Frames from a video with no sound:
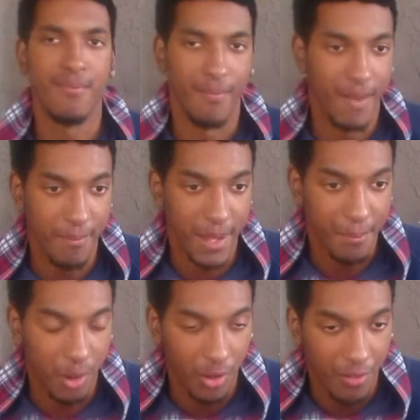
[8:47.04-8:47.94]
That
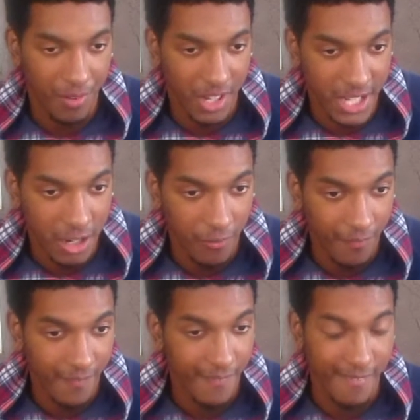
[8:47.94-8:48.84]
man balled the fuck out,
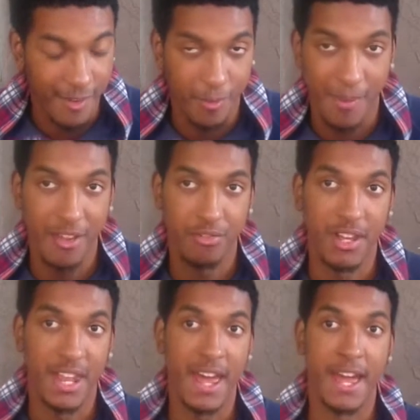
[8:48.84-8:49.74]
especially
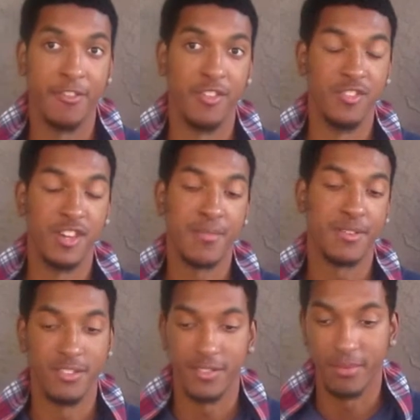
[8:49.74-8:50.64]
in the AFC
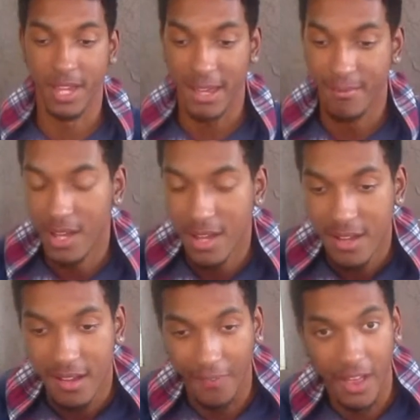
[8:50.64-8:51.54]
Championship game.
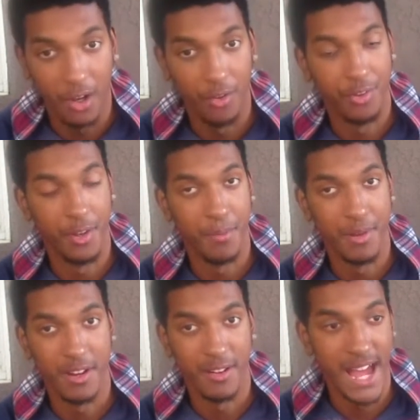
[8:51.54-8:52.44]
I'm not going to sit up
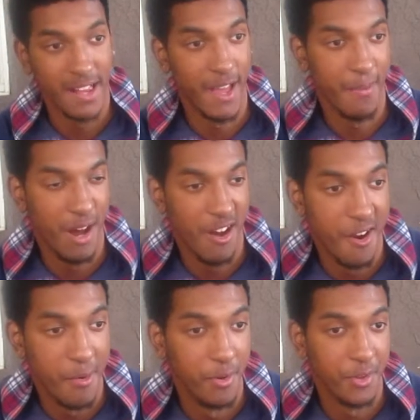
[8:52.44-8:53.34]
here and act like my
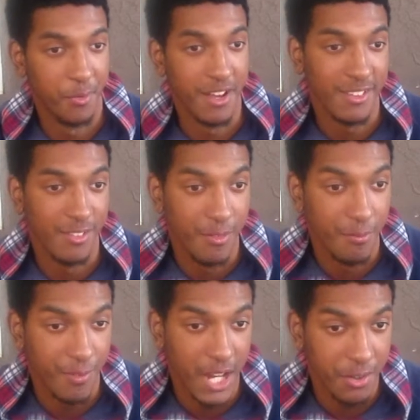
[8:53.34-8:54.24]
heart wasn't racing in
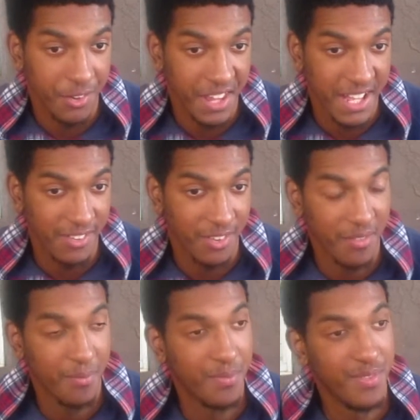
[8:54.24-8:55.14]
the final seconds.
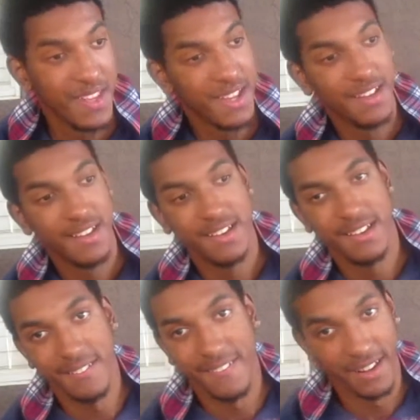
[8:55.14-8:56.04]

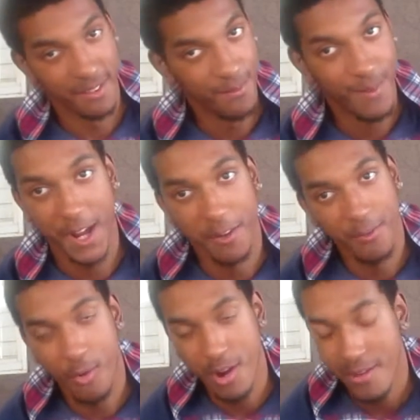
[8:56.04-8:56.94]
Nigga, the
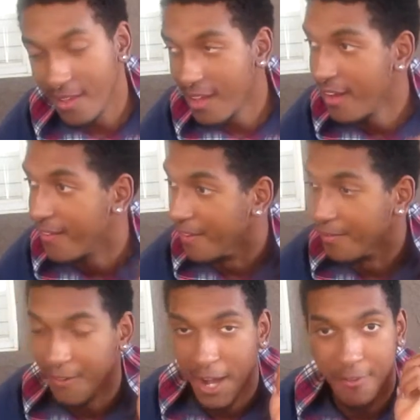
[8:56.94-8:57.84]

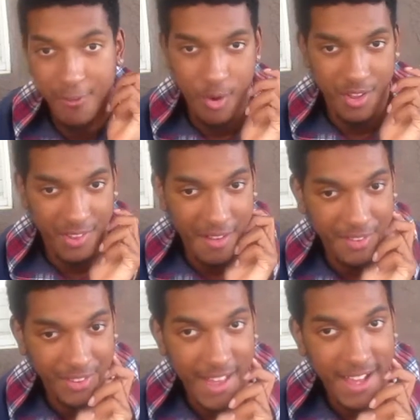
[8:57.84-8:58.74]
final
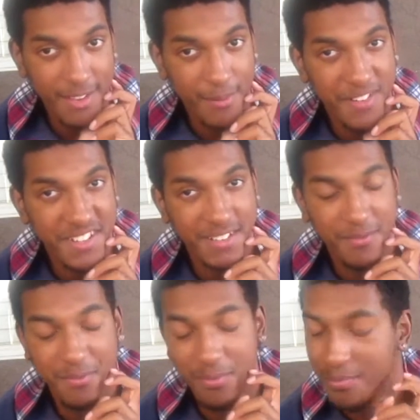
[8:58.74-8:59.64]
47 seconds, my nigga.
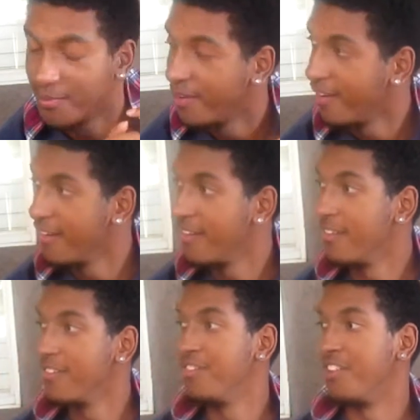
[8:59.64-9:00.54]

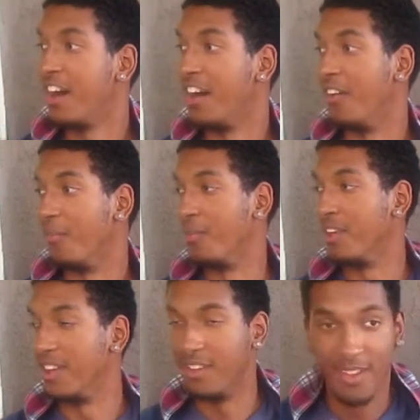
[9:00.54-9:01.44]
Child,
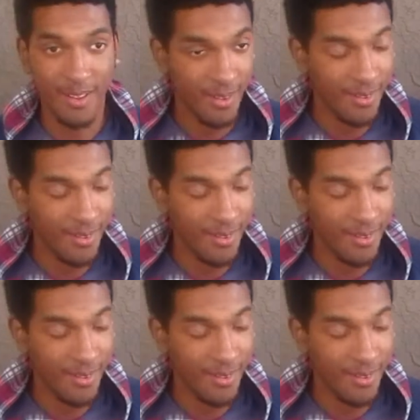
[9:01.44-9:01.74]
please.